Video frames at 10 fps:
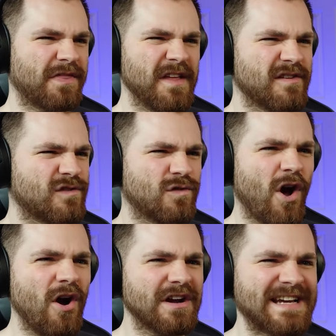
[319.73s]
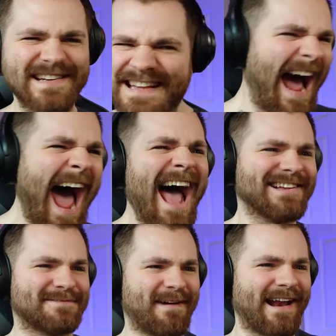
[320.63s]
This song kicks
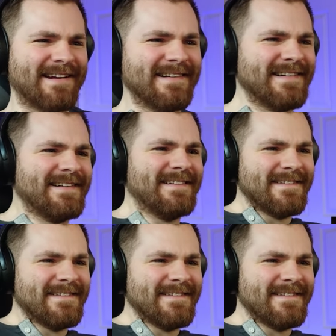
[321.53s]
ass, man.